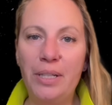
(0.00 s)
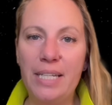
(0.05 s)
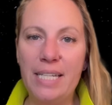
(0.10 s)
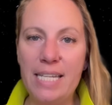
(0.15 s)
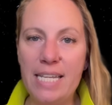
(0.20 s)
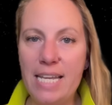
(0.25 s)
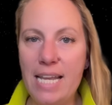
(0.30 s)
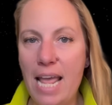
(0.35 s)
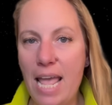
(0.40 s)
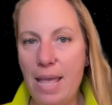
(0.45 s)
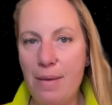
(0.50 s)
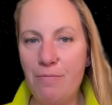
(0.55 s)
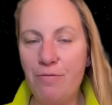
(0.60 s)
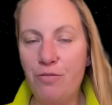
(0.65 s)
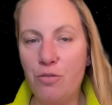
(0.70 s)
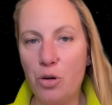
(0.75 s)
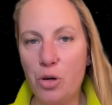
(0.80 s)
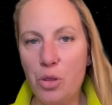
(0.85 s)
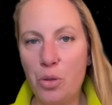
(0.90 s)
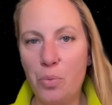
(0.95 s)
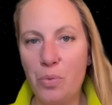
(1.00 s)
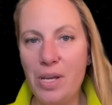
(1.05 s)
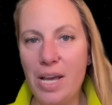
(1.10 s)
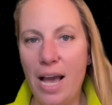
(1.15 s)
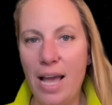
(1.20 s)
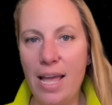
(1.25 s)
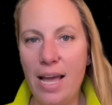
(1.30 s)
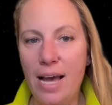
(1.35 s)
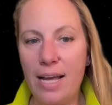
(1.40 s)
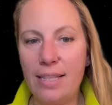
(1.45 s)
name for 3i
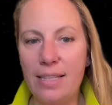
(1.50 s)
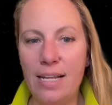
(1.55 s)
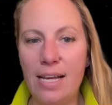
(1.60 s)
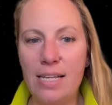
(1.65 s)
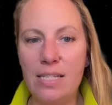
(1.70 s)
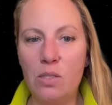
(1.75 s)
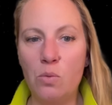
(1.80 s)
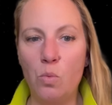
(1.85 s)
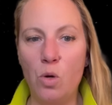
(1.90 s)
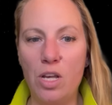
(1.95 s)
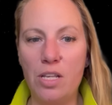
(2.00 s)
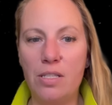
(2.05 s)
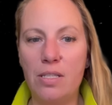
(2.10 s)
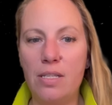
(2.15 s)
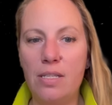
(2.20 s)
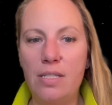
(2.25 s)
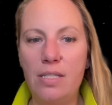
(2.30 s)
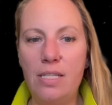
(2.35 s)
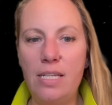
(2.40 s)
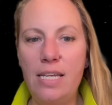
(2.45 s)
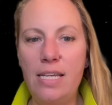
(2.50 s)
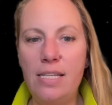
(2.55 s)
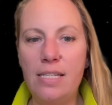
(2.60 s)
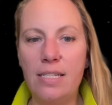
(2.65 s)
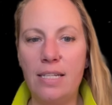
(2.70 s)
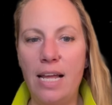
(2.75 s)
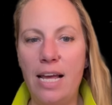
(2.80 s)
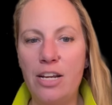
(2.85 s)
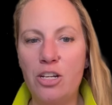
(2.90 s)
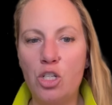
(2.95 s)
Atlas was
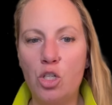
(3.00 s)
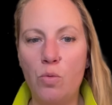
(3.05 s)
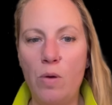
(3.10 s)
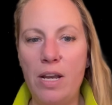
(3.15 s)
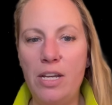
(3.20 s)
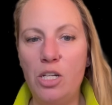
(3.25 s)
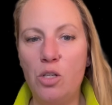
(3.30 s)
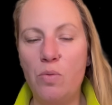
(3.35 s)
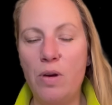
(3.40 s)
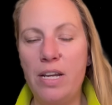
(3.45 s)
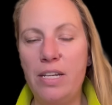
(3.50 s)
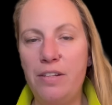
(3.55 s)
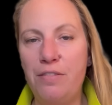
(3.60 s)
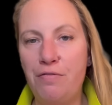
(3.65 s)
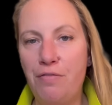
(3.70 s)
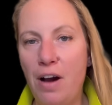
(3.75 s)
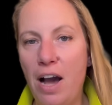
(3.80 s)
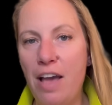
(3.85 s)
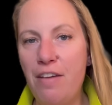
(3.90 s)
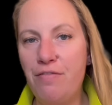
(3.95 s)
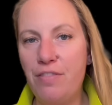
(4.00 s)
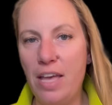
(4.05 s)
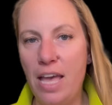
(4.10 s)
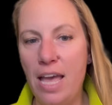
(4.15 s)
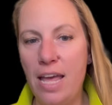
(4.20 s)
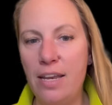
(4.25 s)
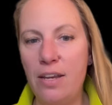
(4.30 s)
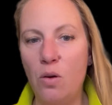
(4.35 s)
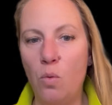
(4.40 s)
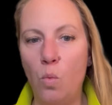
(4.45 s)

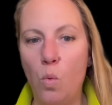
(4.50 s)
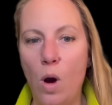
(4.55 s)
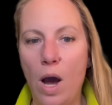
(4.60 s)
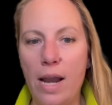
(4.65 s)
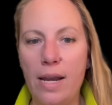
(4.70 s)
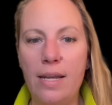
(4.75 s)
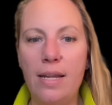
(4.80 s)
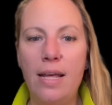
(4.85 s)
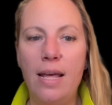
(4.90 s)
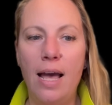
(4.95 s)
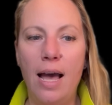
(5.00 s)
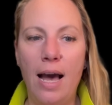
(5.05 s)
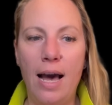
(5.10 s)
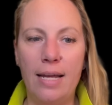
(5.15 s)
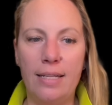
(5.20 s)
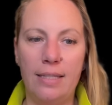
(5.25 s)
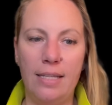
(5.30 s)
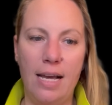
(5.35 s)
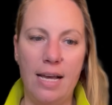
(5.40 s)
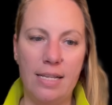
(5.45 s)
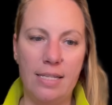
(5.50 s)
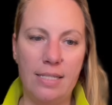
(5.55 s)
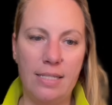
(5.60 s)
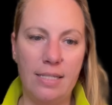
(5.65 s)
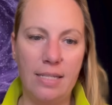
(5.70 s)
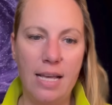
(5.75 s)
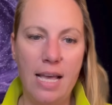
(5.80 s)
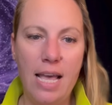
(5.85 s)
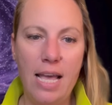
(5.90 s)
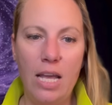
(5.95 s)
C/2025N1 Atlas.
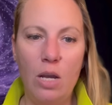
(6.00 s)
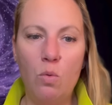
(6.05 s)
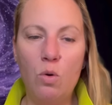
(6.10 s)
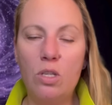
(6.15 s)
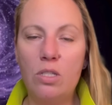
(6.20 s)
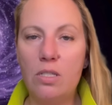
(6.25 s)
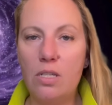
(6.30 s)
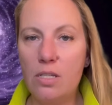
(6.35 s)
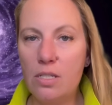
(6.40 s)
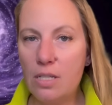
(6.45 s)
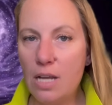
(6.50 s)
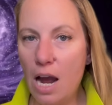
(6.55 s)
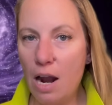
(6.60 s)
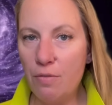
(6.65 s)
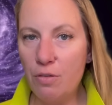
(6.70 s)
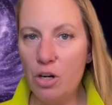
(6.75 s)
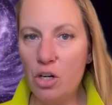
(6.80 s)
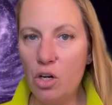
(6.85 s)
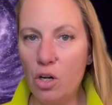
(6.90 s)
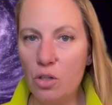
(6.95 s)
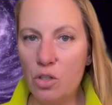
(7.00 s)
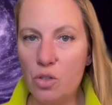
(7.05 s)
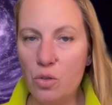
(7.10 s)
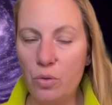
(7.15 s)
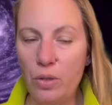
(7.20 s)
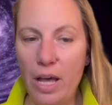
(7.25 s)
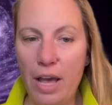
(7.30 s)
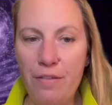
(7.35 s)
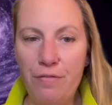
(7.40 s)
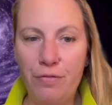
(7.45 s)
It was discovered on
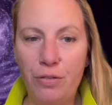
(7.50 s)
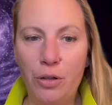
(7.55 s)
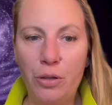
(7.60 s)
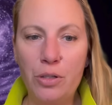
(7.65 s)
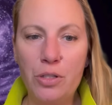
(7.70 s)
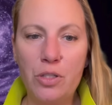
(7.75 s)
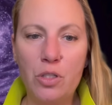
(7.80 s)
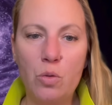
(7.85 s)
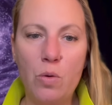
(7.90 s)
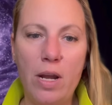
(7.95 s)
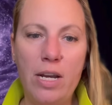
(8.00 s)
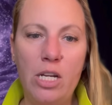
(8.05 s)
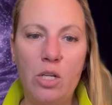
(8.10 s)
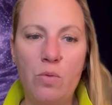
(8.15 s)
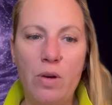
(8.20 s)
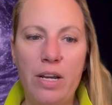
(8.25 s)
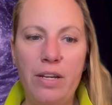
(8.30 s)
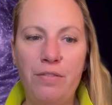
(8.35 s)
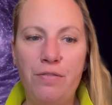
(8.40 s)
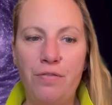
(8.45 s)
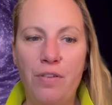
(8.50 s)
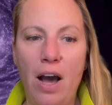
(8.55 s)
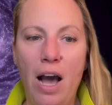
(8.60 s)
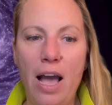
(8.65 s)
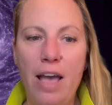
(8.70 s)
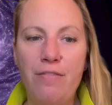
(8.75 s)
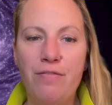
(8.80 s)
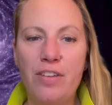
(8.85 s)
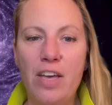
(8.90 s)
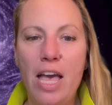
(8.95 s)
July 1st,
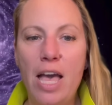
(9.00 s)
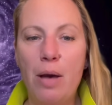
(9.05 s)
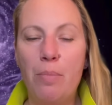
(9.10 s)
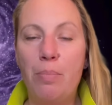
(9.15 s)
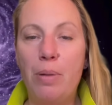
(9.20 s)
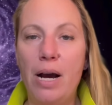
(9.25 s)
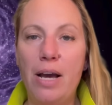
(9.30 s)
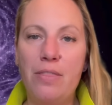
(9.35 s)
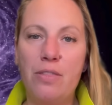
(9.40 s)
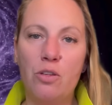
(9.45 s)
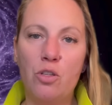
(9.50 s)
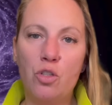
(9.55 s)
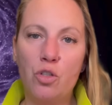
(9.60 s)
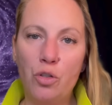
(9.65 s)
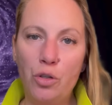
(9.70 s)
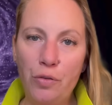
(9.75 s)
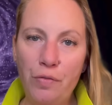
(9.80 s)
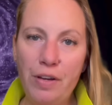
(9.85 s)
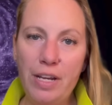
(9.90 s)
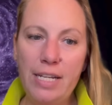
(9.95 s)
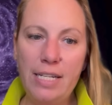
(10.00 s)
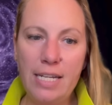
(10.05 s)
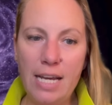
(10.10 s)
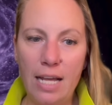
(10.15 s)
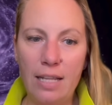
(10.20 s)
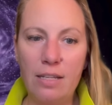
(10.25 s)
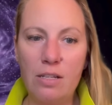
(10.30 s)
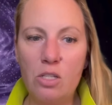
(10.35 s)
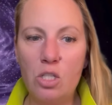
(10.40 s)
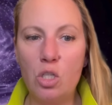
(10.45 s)
2025 by the survey
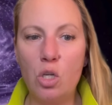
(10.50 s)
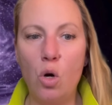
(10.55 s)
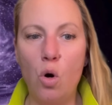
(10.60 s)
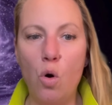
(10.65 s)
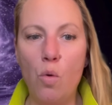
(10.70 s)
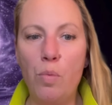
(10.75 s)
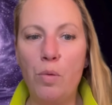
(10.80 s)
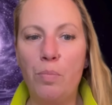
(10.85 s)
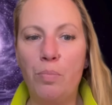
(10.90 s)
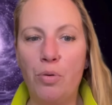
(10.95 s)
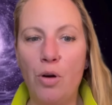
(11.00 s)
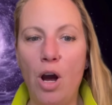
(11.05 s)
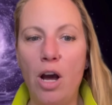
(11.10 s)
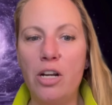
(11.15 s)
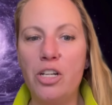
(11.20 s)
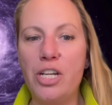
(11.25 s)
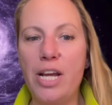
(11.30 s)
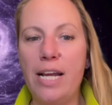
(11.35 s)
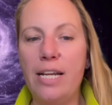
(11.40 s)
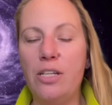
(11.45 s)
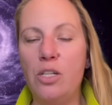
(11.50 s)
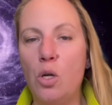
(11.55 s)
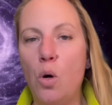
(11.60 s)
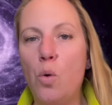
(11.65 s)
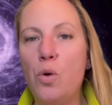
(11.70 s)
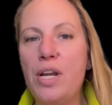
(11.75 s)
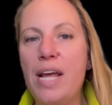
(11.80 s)
telescope project known